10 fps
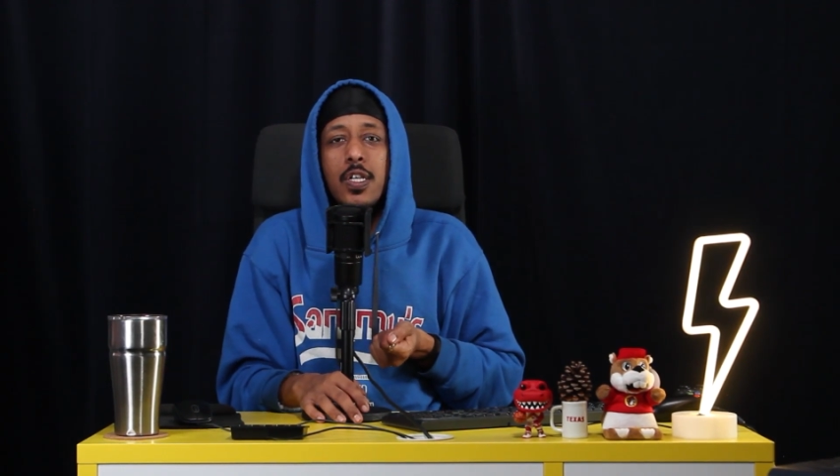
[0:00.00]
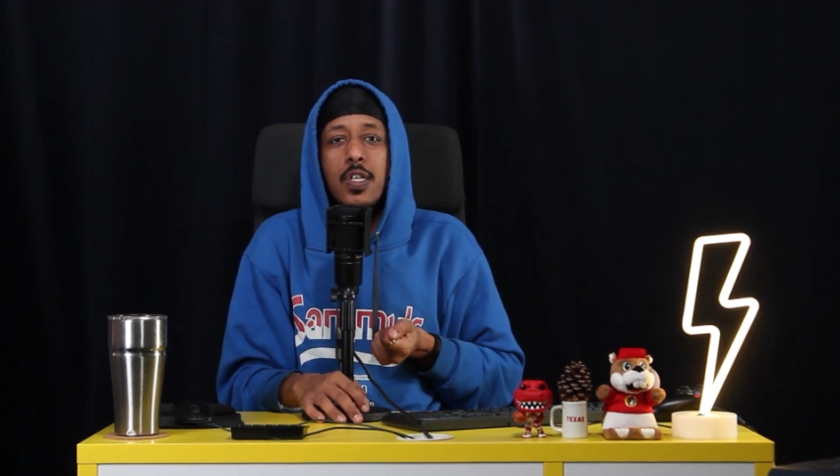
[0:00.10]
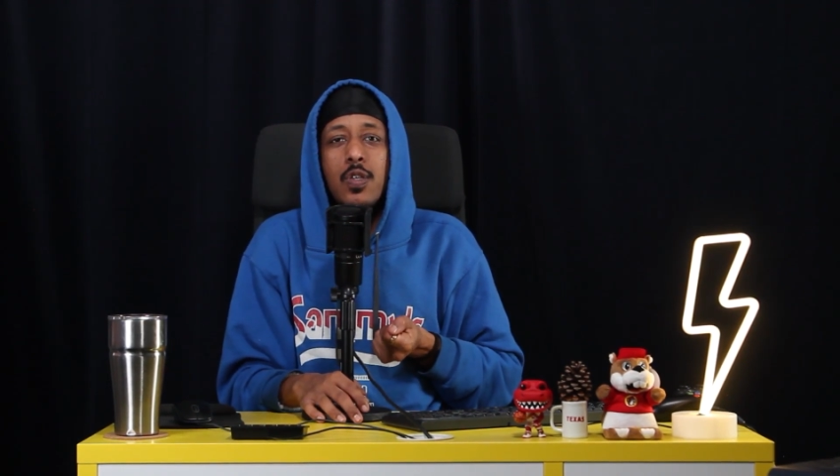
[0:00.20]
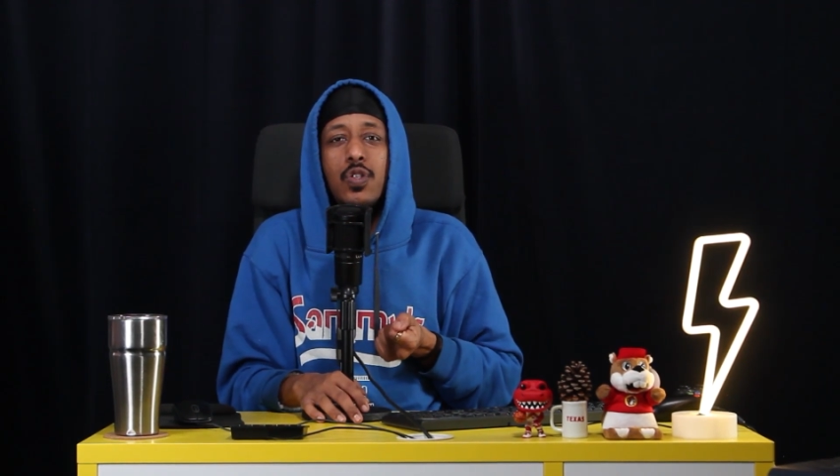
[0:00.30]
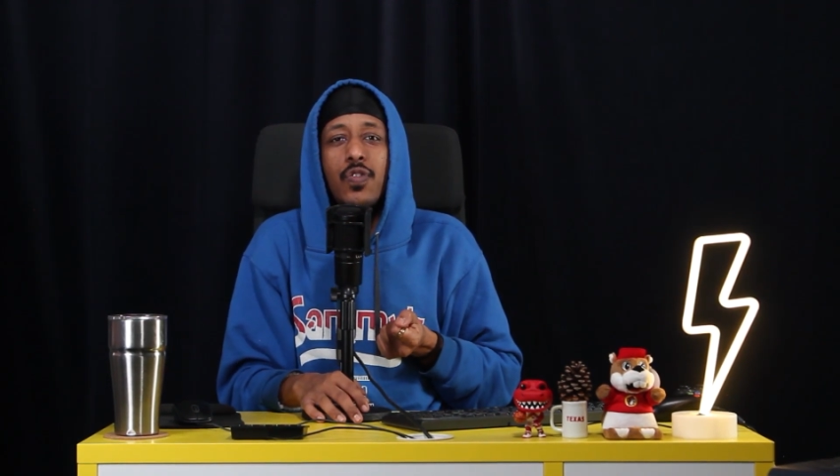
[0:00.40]

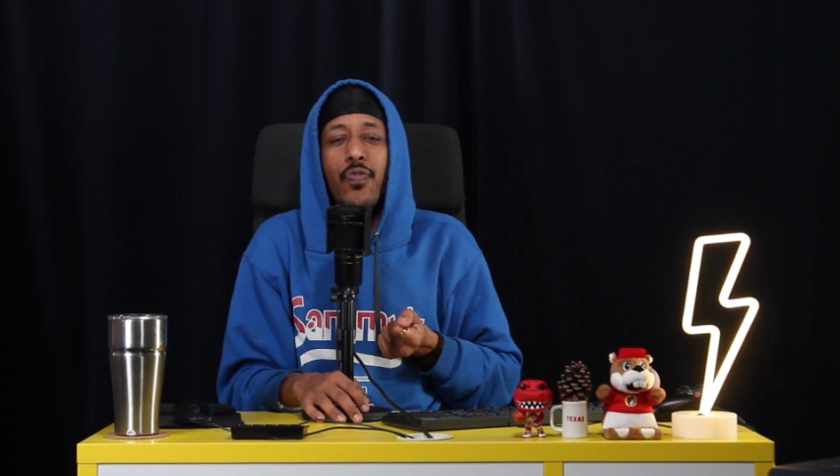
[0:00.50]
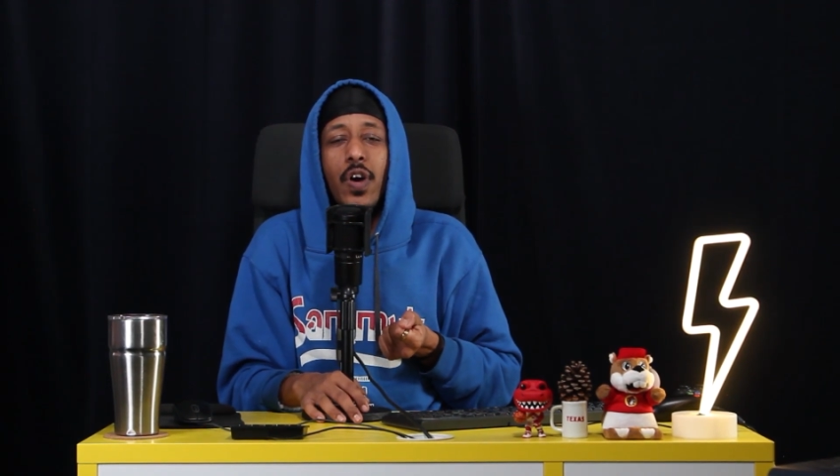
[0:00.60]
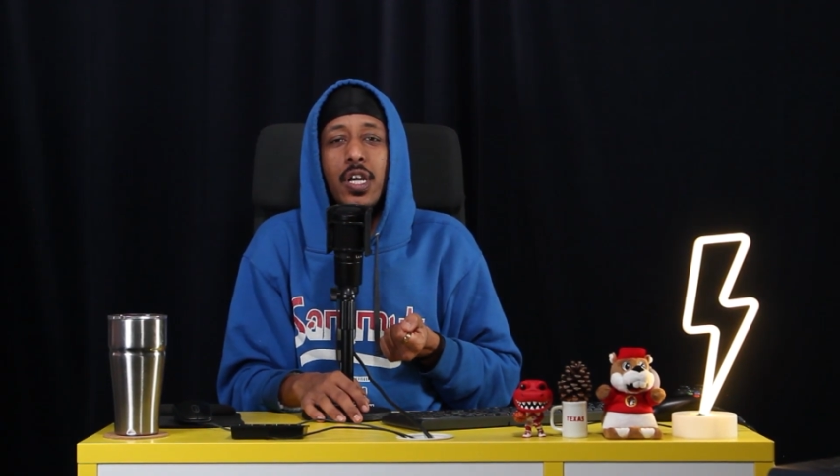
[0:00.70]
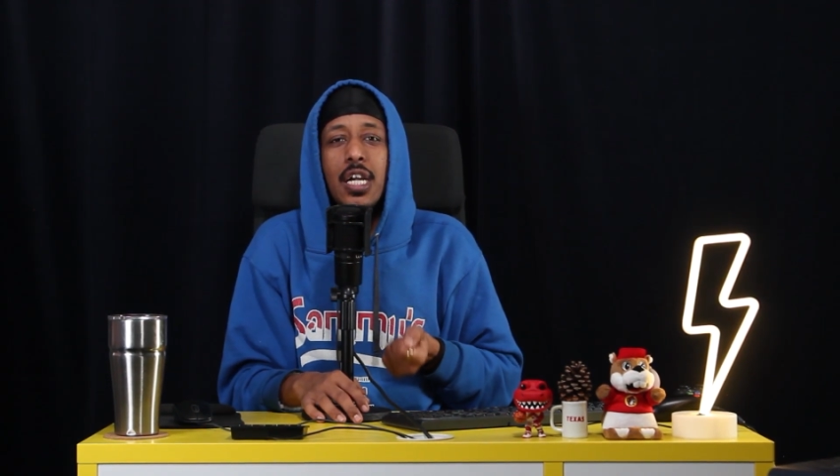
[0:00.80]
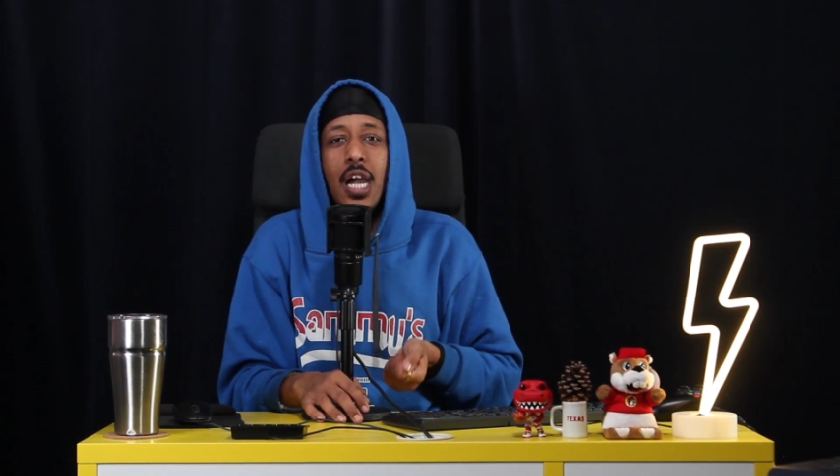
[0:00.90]
you just
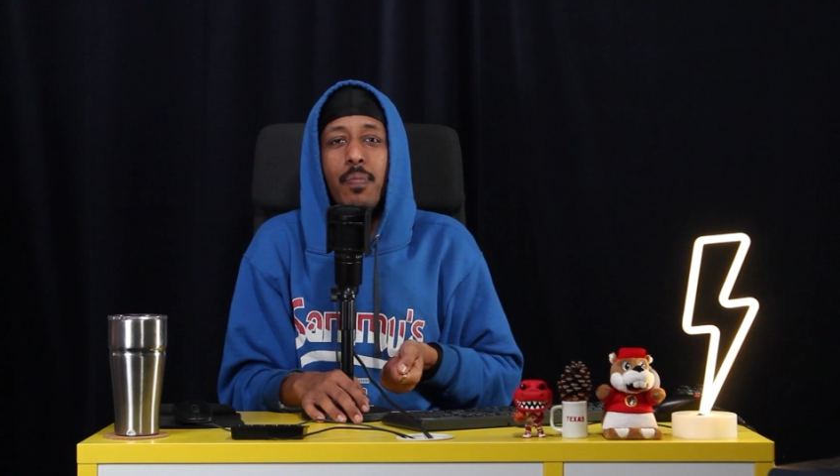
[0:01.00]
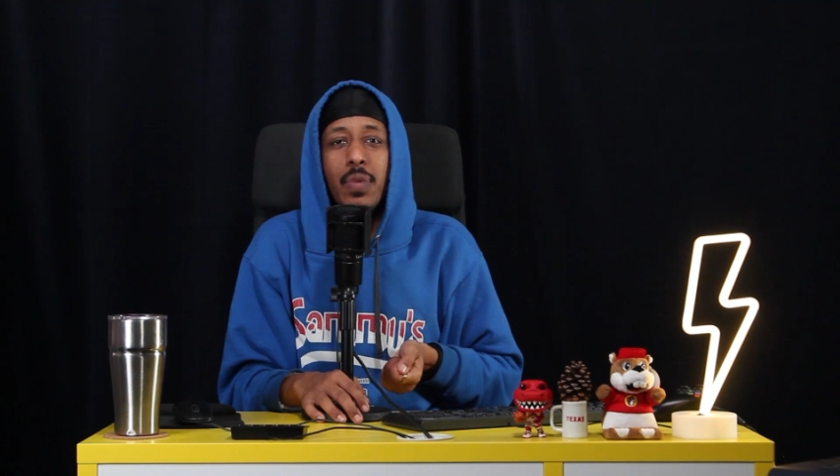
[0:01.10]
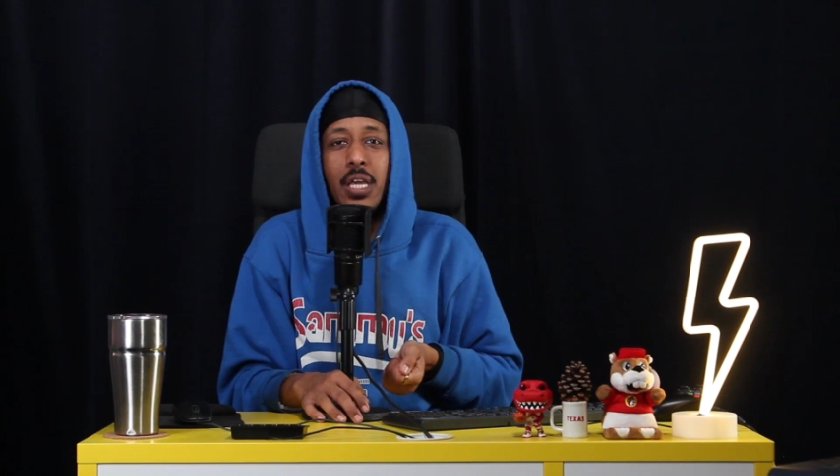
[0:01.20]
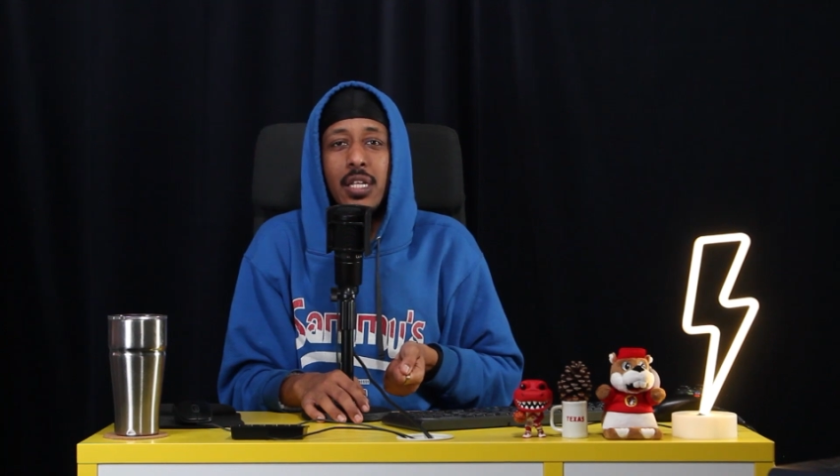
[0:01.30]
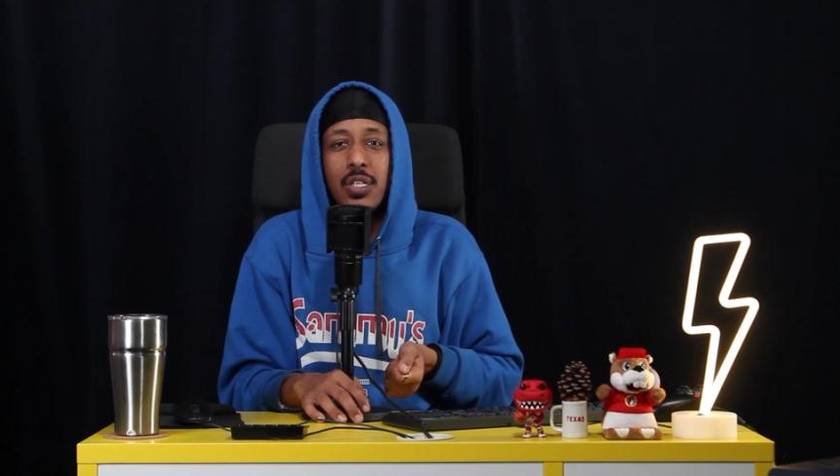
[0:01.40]
fucking cut me and it